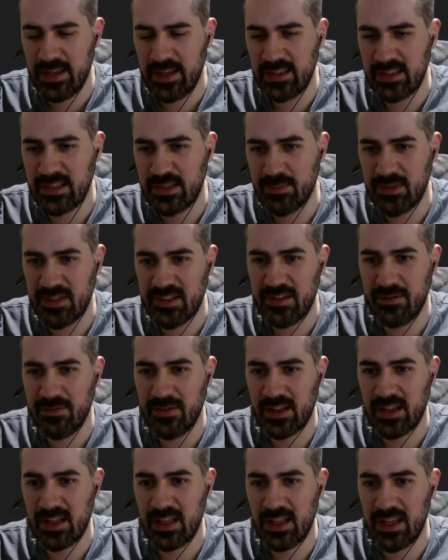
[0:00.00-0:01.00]
it's
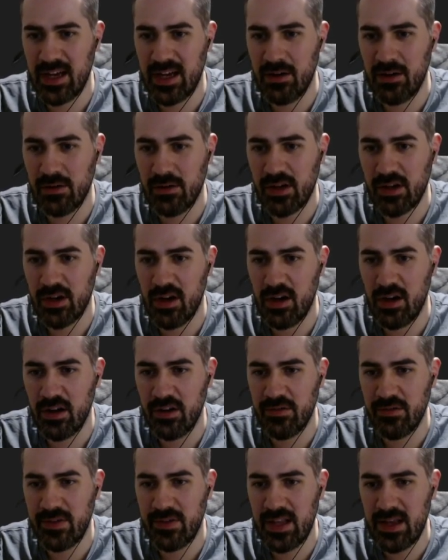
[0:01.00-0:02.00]
specifically our card
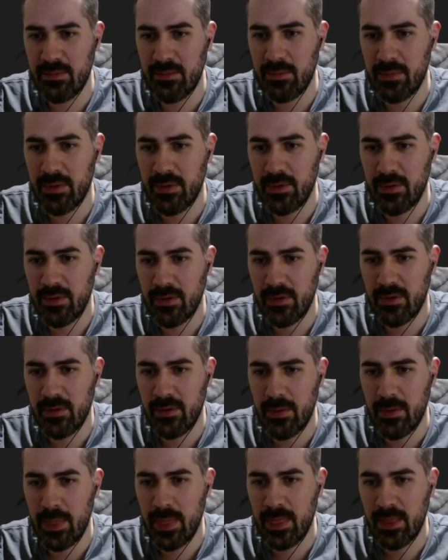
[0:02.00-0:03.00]
flip
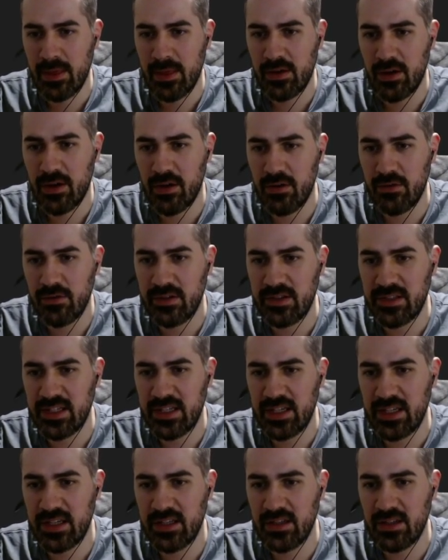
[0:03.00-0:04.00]

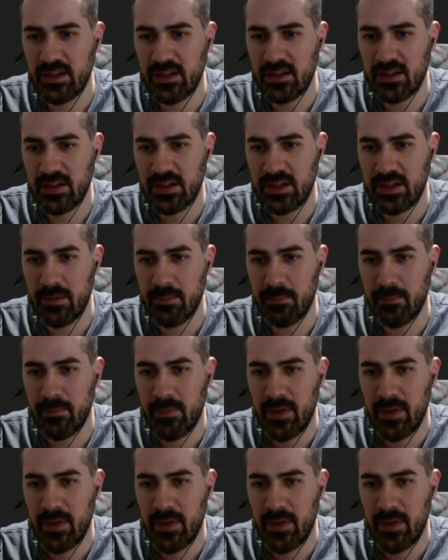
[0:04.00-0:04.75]
coroutine. Yep.